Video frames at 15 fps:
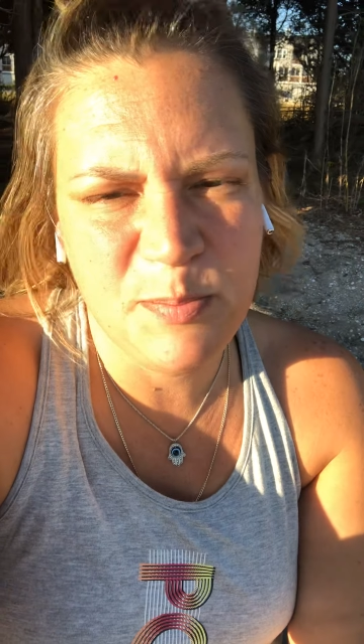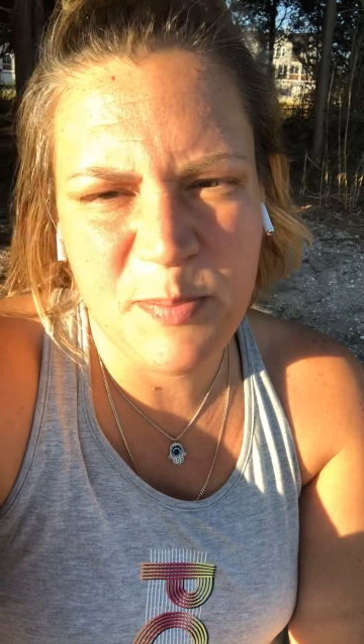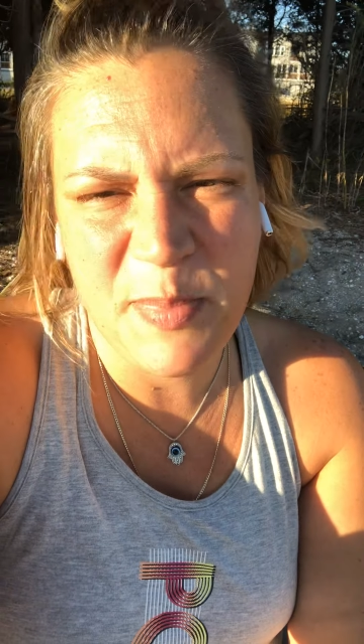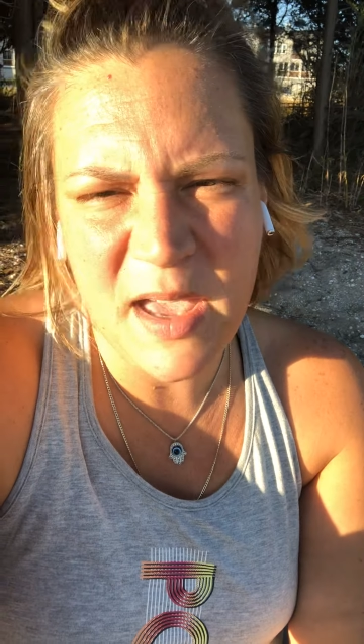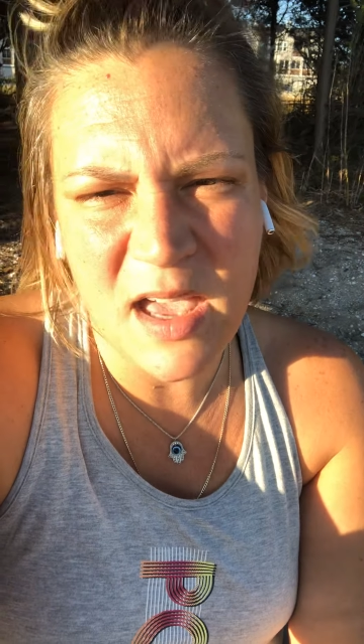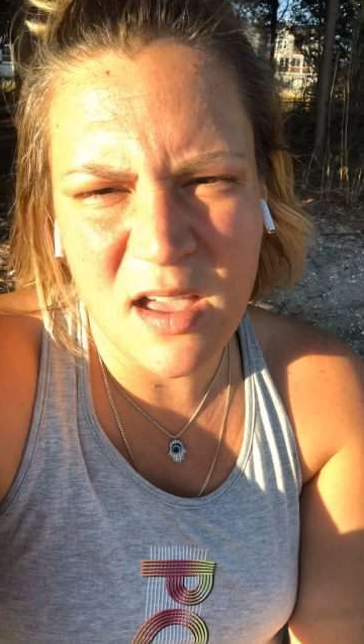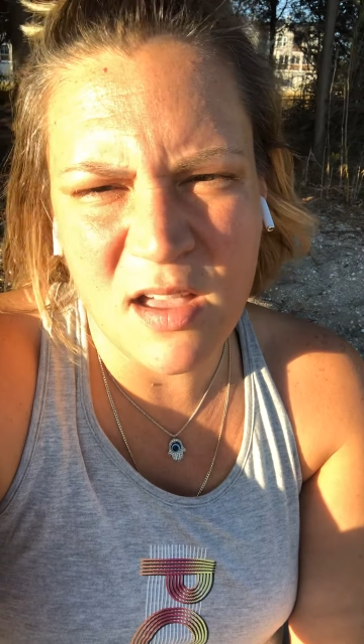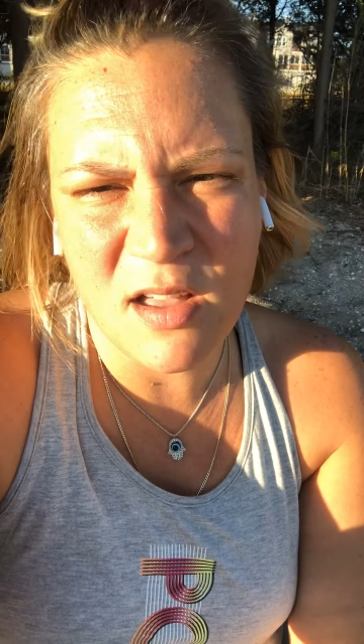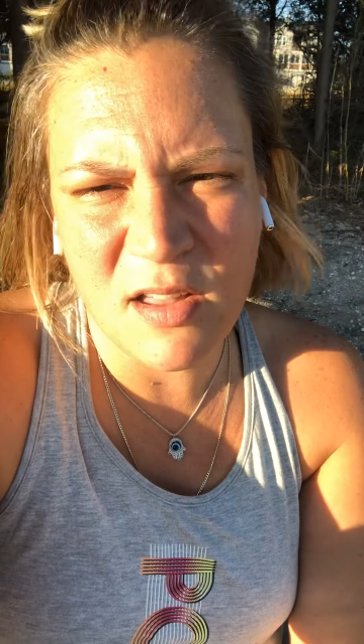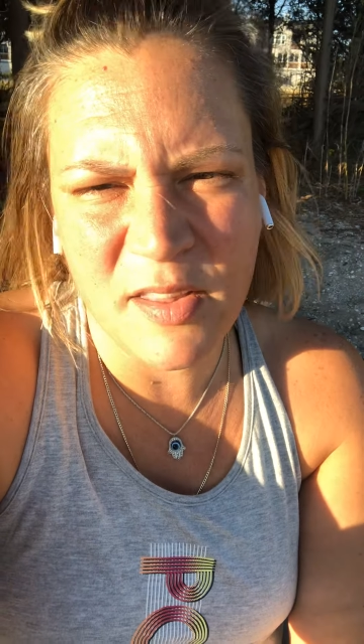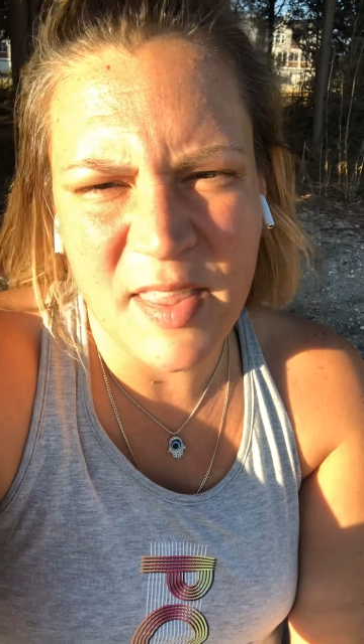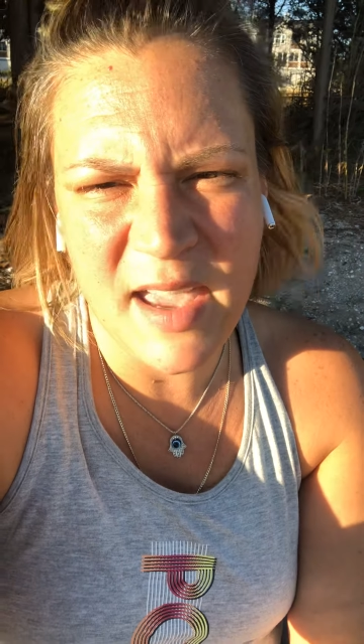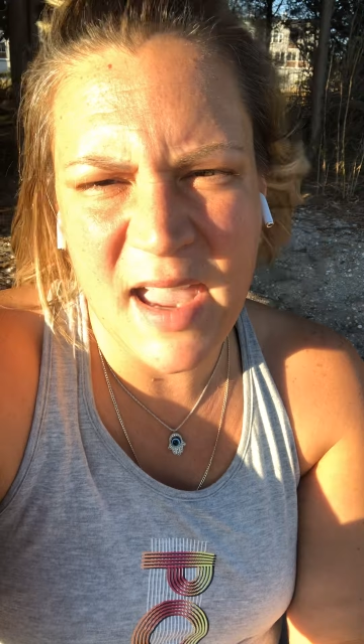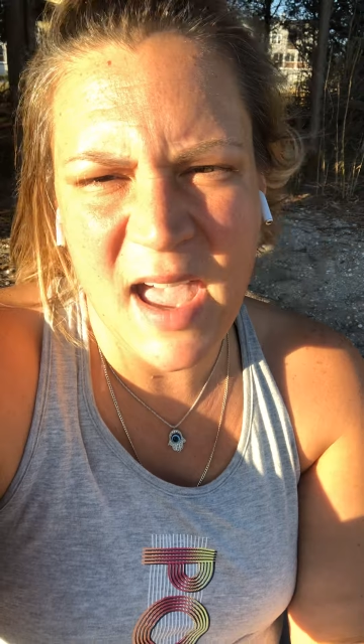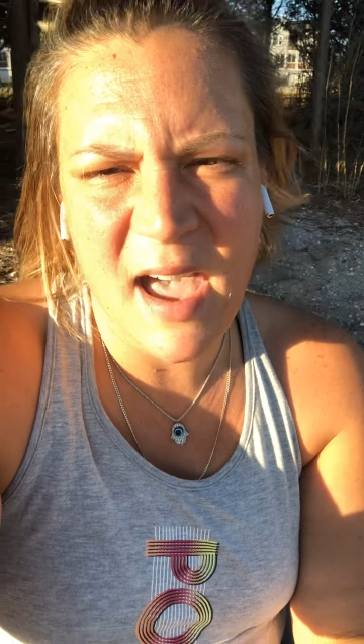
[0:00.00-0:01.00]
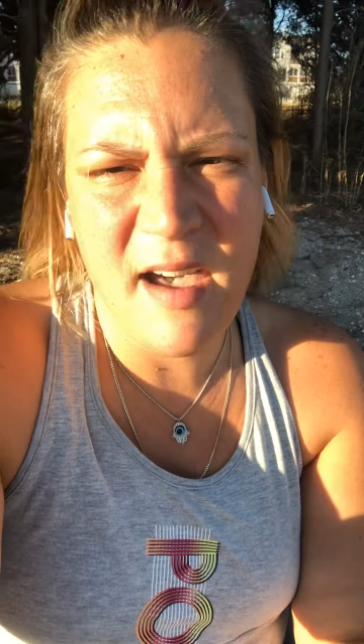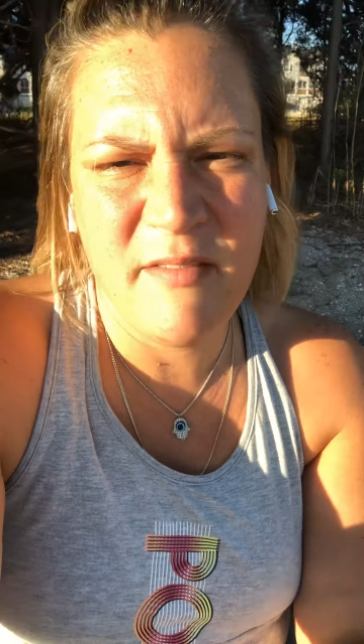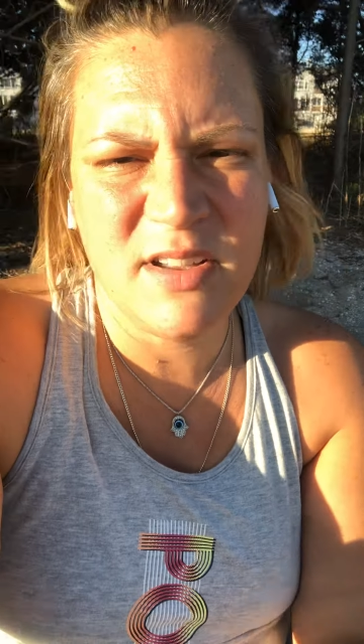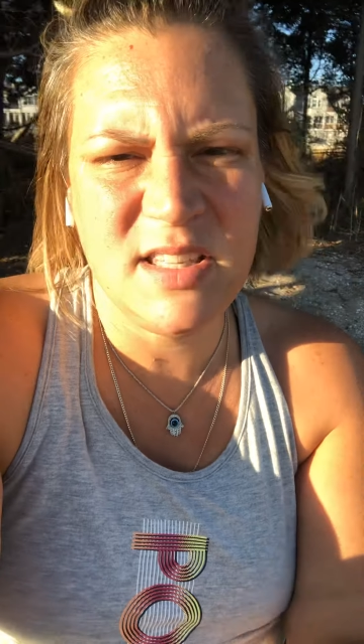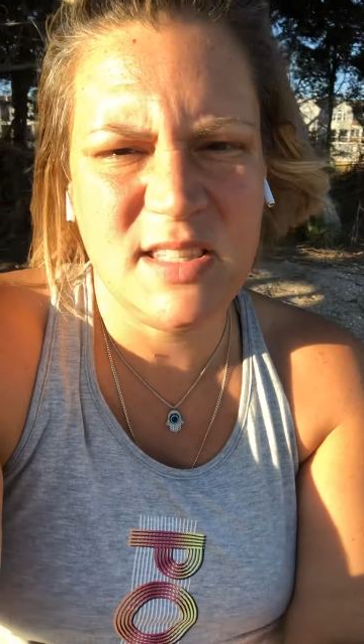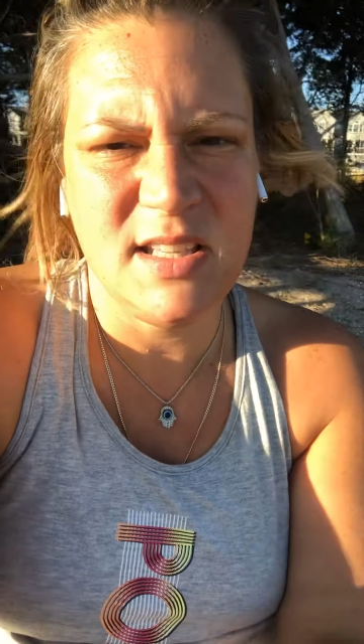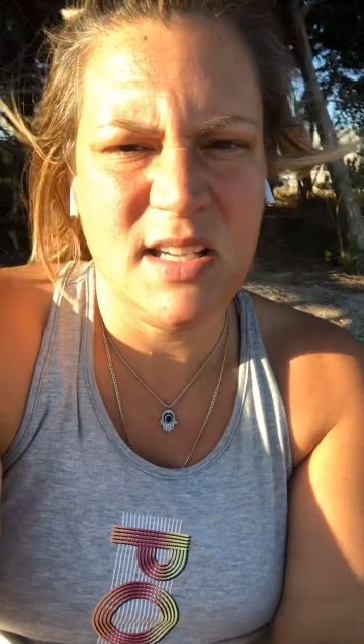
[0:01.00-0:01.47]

spell they have us